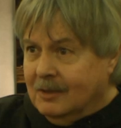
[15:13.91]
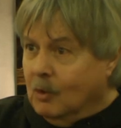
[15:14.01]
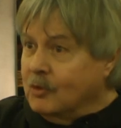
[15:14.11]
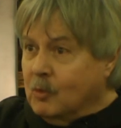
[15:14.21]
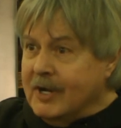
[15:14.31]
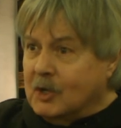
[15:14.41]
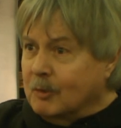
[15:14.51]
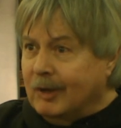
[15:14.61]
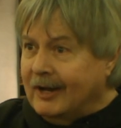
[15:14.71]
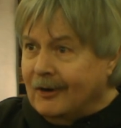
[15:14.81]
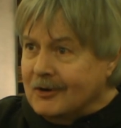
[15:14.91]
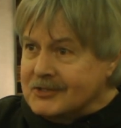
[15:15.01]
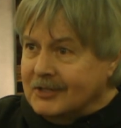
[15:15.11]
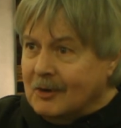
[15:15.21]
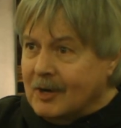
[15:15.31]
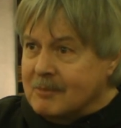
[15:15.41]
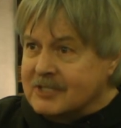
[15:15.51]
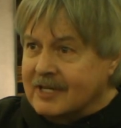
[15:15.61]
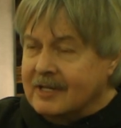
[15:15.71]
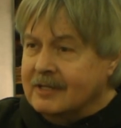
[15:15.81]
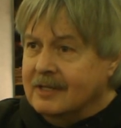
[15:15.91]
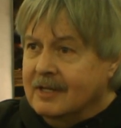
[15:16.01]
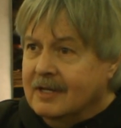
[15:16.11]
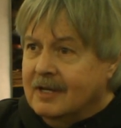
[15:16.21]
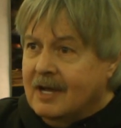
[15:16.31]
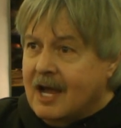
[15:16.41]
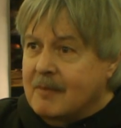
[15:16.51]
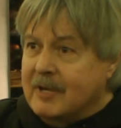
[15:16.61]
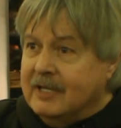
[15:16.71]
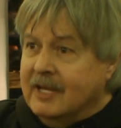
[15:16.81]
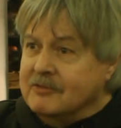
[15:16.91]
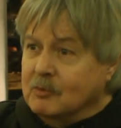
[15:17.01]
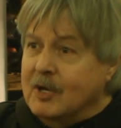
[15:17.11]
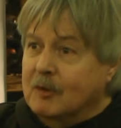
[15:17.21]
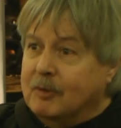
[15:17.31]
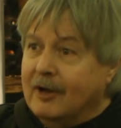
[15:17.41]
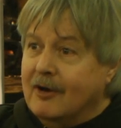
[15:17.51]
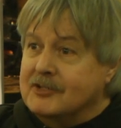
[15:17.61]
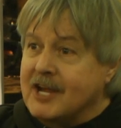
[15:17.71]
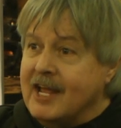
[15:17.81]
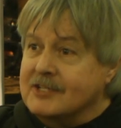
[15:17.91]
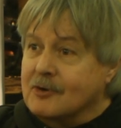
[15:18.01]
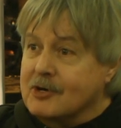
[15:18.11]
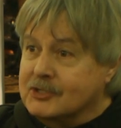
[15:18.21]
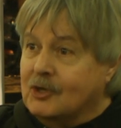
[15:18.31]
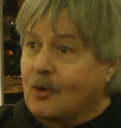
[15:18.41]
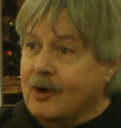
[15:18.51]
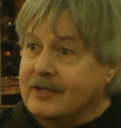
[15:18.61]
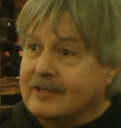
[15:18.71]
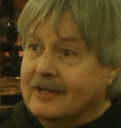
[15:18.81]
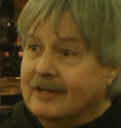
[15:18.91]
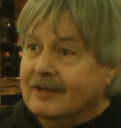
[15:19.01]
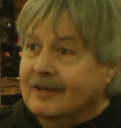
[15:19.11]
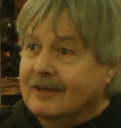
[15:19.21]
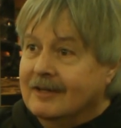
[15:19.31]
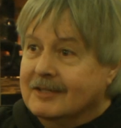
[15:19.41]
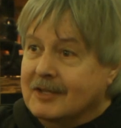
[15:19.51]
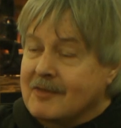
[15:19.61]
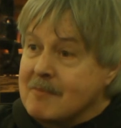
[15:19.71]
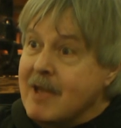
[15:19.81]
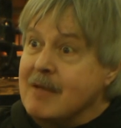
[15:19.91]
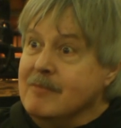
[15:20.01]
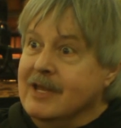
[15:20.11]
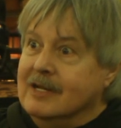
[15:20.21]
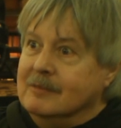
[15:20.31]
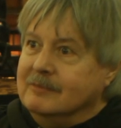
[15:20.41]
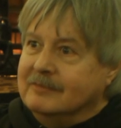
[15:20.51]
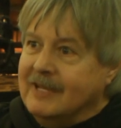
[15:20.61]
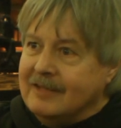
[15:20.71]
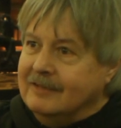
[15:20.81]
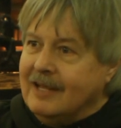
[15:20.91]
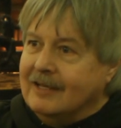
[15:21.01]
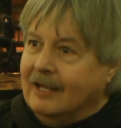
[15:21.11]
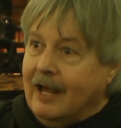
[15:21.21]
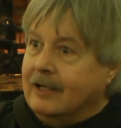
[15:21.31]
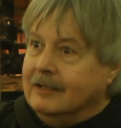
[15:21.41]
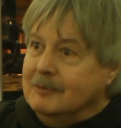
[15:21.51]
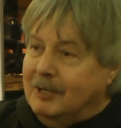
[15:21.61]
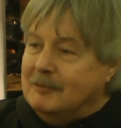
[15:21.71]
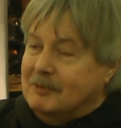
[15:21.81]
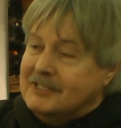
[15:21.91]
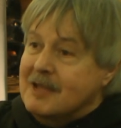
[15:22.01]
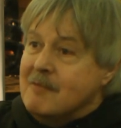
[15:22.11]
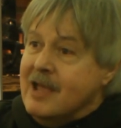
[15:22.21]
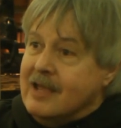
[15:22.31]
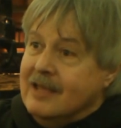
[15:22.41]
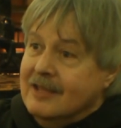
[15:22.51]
with weaker players, you know what I'm saying? I mean, it gives a weaker player a chance or a story to they may beat them. Not likely, but they may.